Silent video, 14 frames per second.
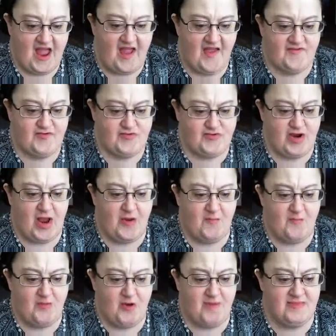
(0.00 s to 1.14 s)
After God
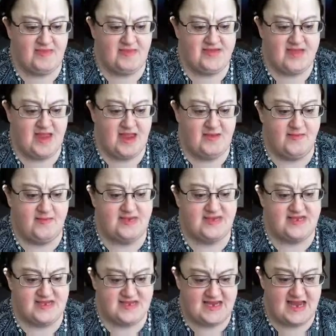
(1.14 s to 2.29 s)
promised him
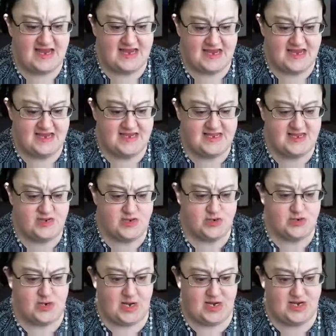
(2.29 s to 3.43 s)
descendants,
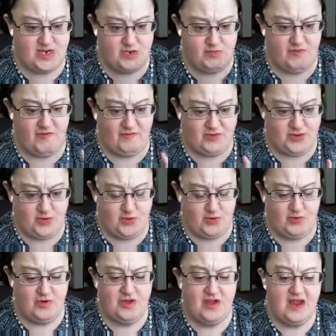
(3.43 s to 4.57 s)
Genesis 12
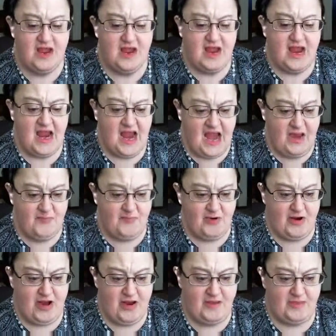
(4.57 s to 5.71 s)
2,
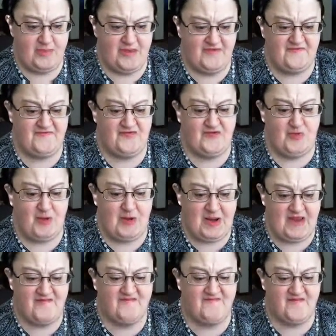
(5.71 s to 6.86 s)
Abraham lived for
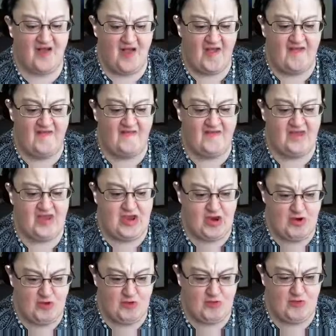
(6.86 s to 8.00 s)
25
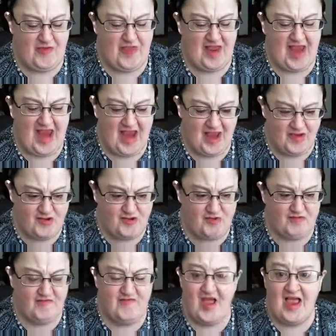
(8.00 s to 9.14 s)
years with the answer
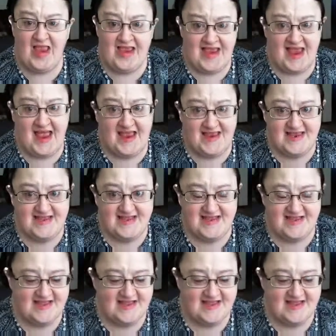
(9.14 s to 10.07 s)
of not yet.